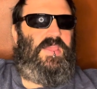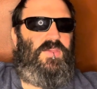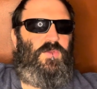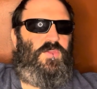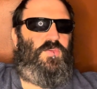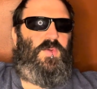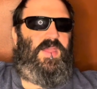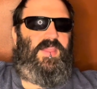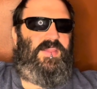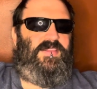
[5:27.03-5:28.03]
which is why
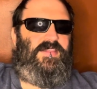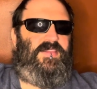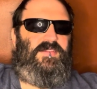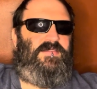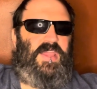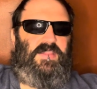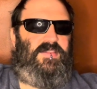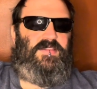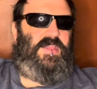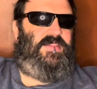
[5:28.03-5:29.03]
like this is a night,
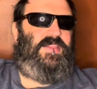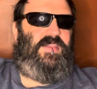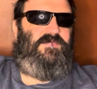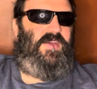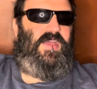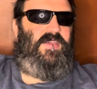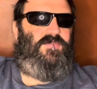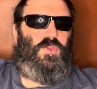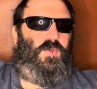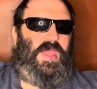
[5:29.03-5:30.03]
this is 1985.
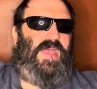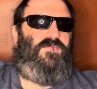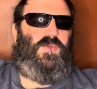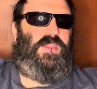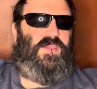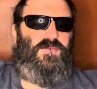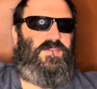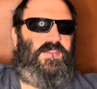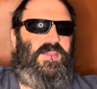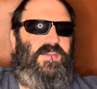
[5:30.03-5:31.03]
You don't have Whitney
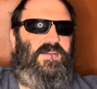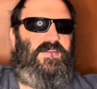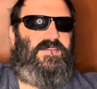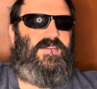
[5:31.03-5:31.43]
Houston here.